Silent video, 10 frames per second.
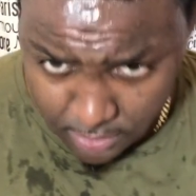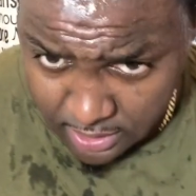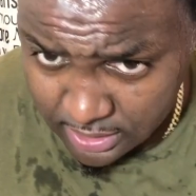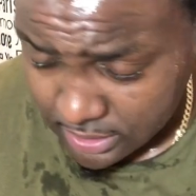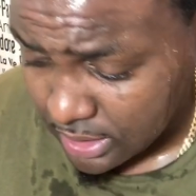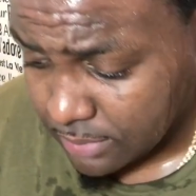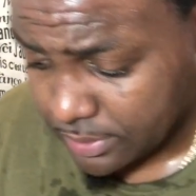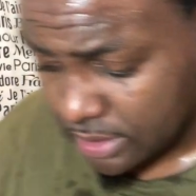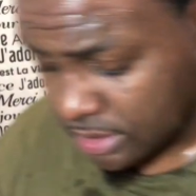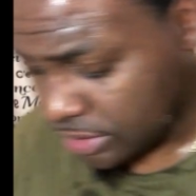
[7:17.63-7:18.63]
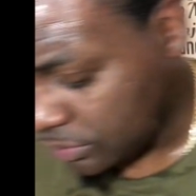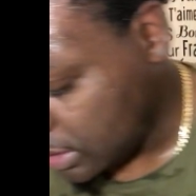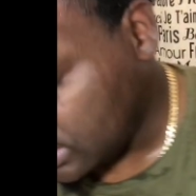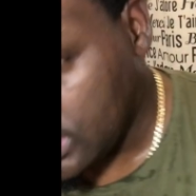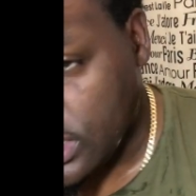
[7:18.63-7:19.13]
next step is you're
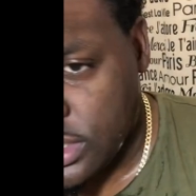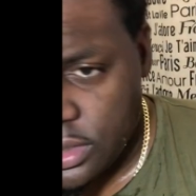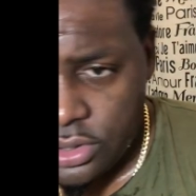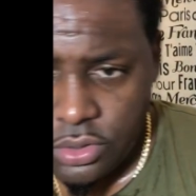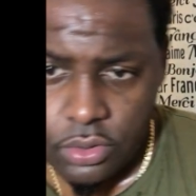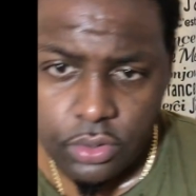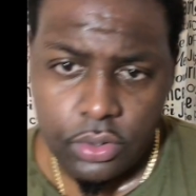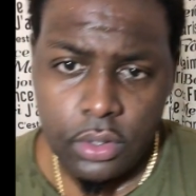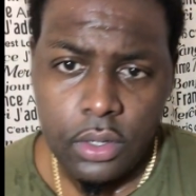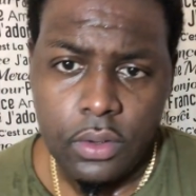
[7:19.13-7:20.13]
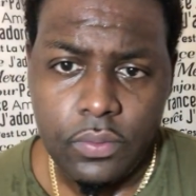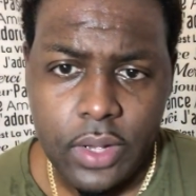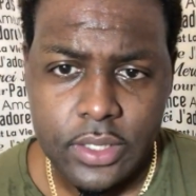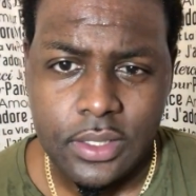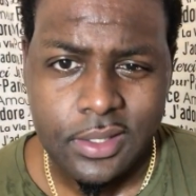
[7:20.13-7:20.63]
gonna get into your
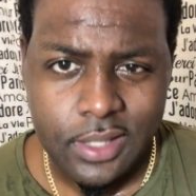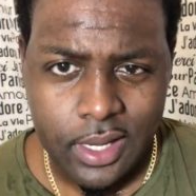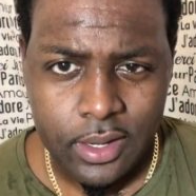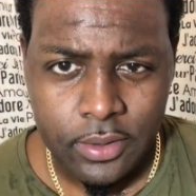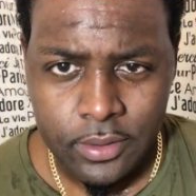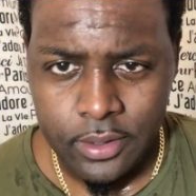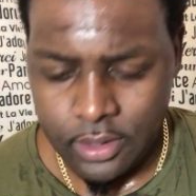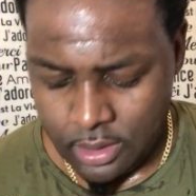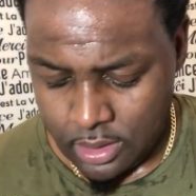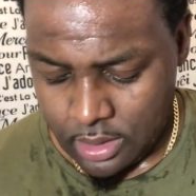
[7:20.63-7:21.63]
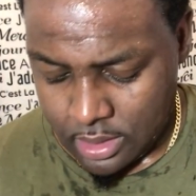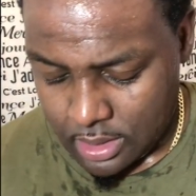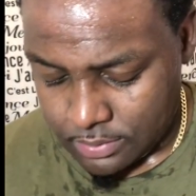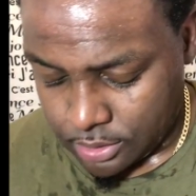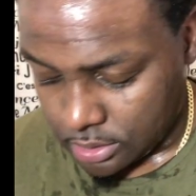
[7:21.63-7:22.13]
washing style.
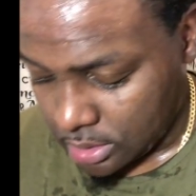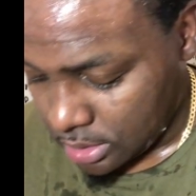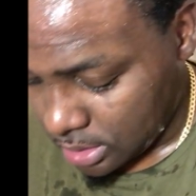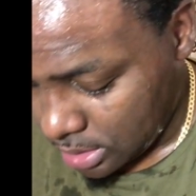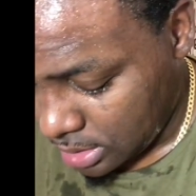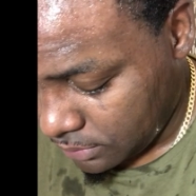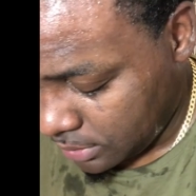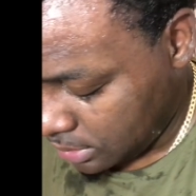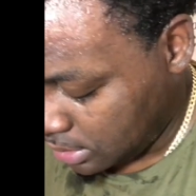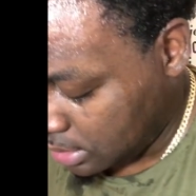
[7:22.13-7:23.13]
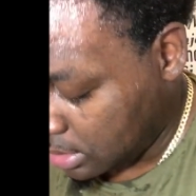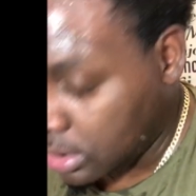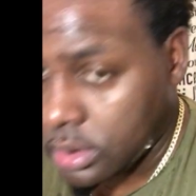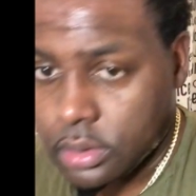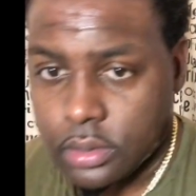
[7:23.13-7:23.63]
I'm just gonna hit it with the
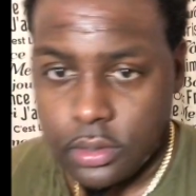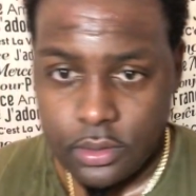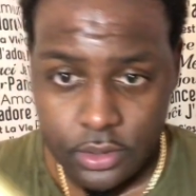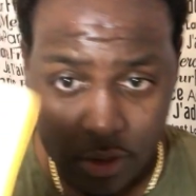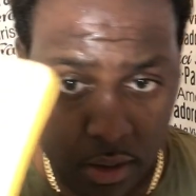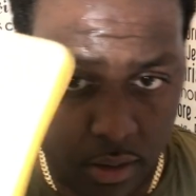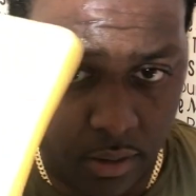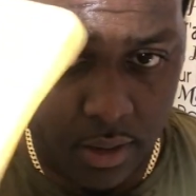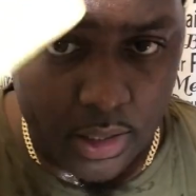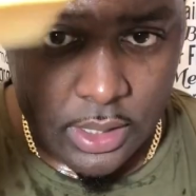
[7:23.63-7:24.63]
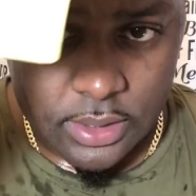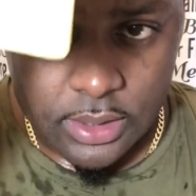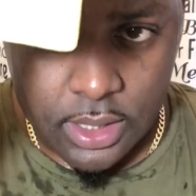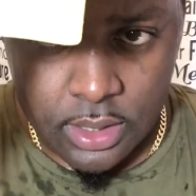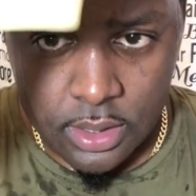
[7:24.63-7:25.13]
Chargan, like I
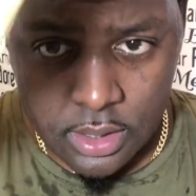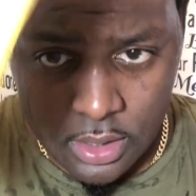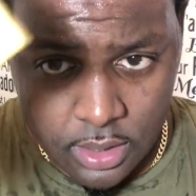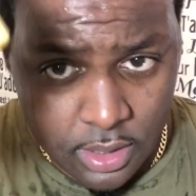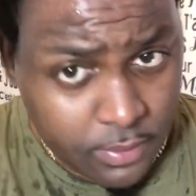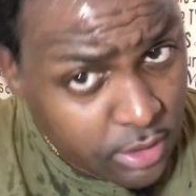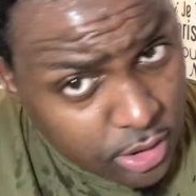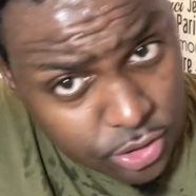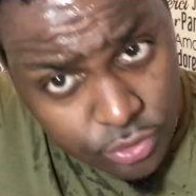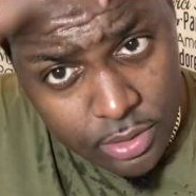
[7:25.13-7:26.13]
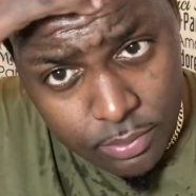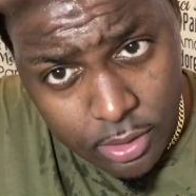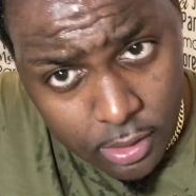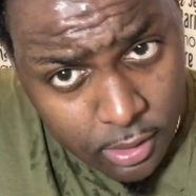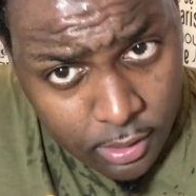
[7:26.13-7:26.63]
said, Neiman Tea Tree
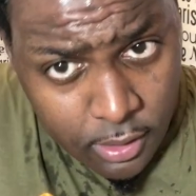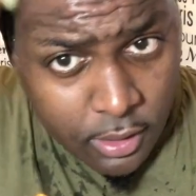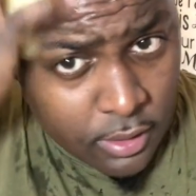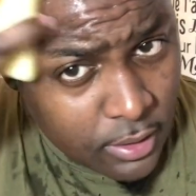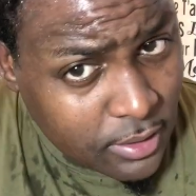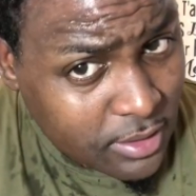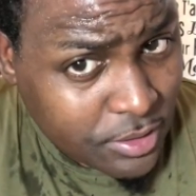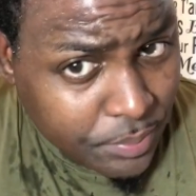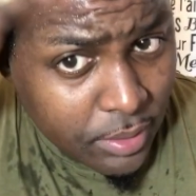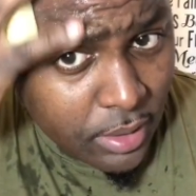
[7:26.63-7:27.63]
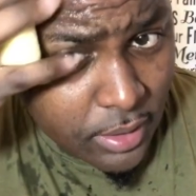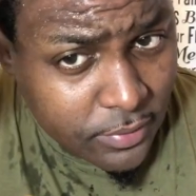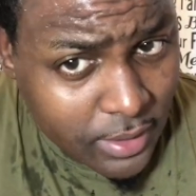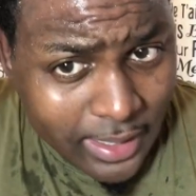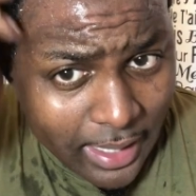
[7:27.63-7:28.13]
bar. This bar gives
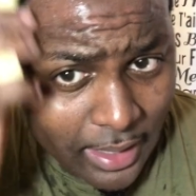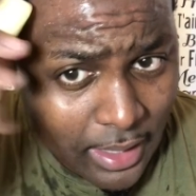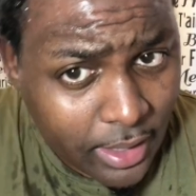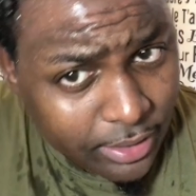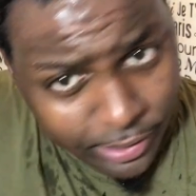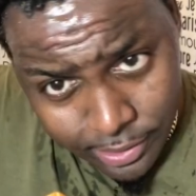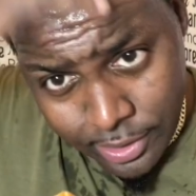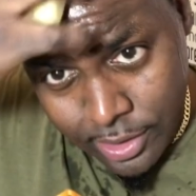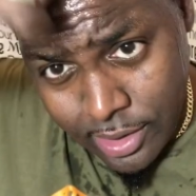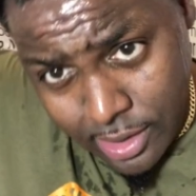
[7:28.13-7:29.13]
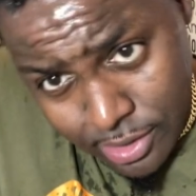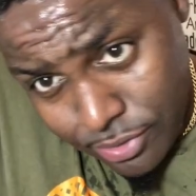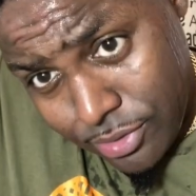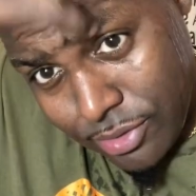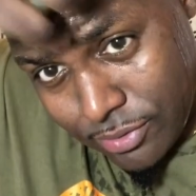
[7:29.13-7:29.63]
a lot of lather and you
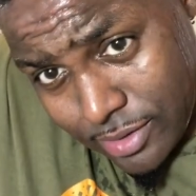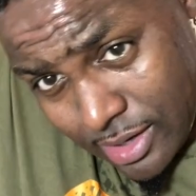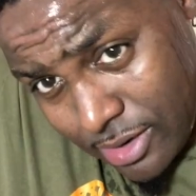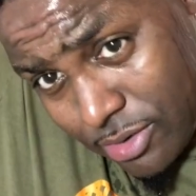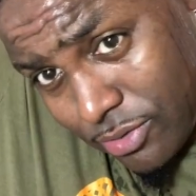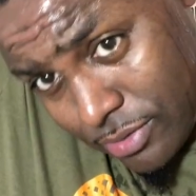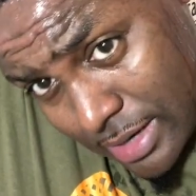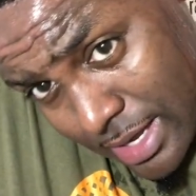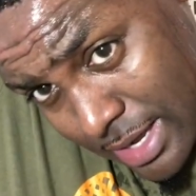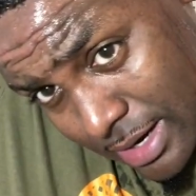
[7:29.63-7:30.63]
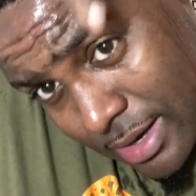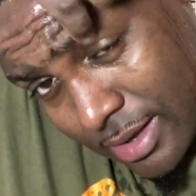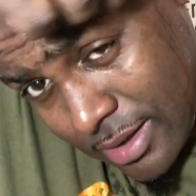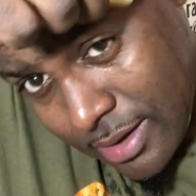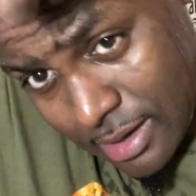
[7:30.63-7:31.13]
don't need a whole lot. A
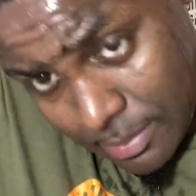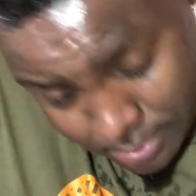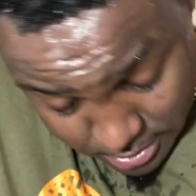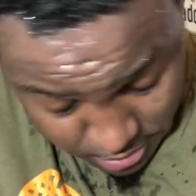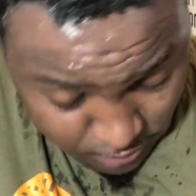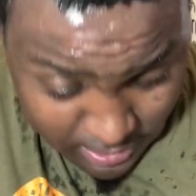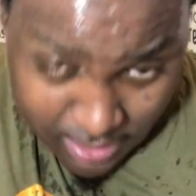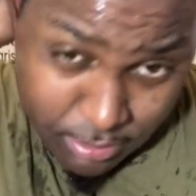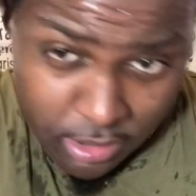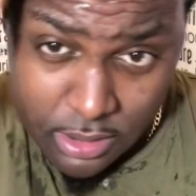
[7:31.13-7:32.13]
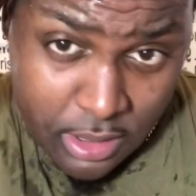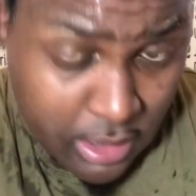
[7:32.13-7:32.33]
couple of swipes